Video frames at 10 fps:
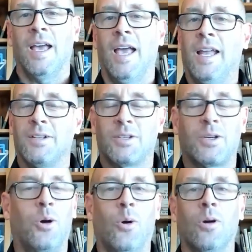at its
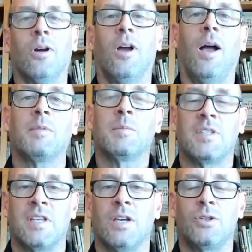core,
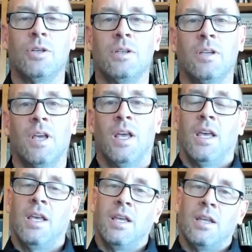optimization
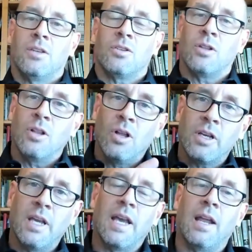is
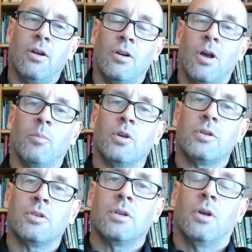looking at our
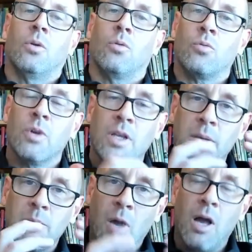numbers,
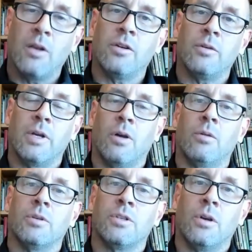really monitoring
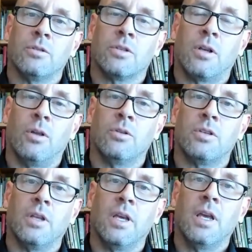our results
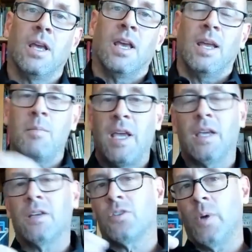closely, and
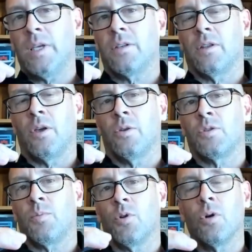making tweaks to
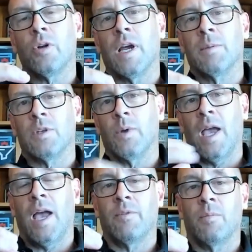those programs that we
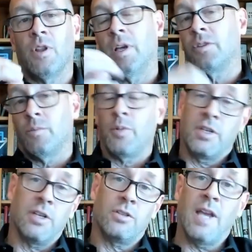have in place, or
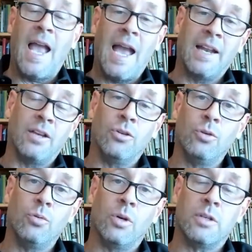potentially adding
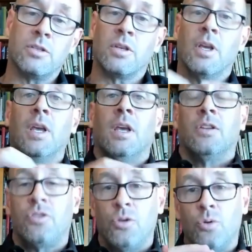new ones
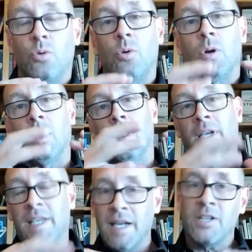to
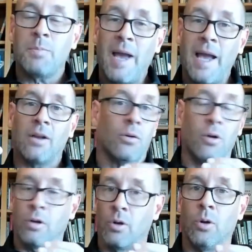get us back on
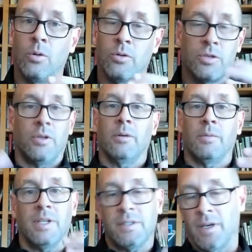our goals. So
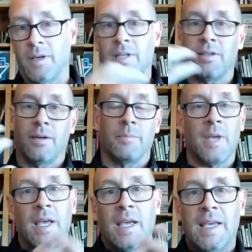it's a
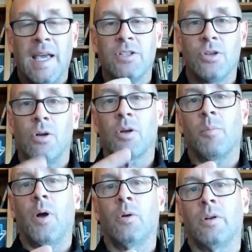catch-all
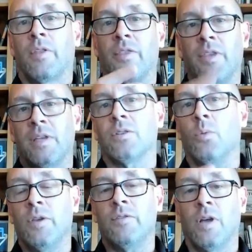component of the things that
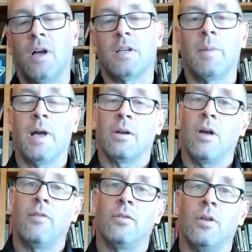we've talked about an
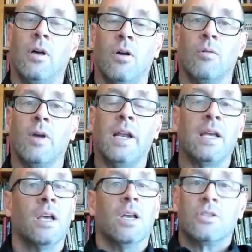awful lot
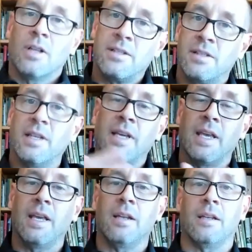already. So let's dig
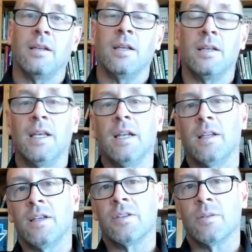in and get
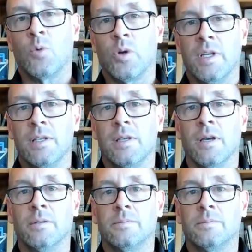into this in more detail.